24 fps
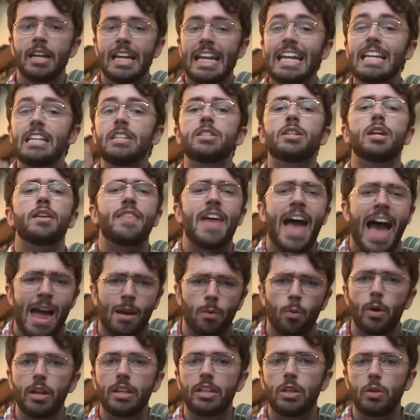into
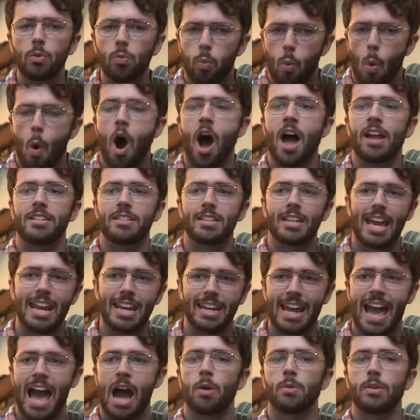that what you want
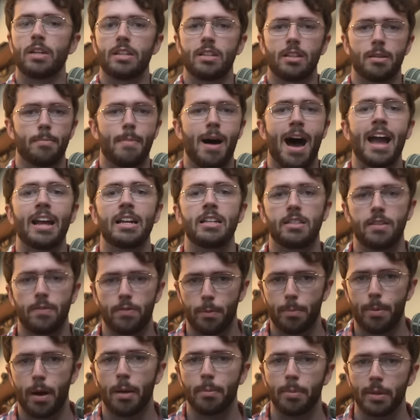getting out into the minds of
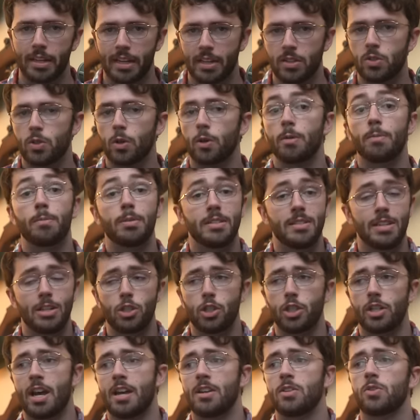the public, a certain
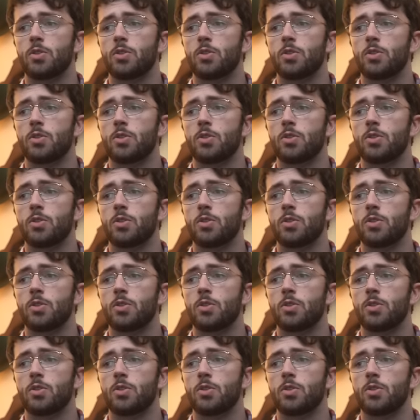position on a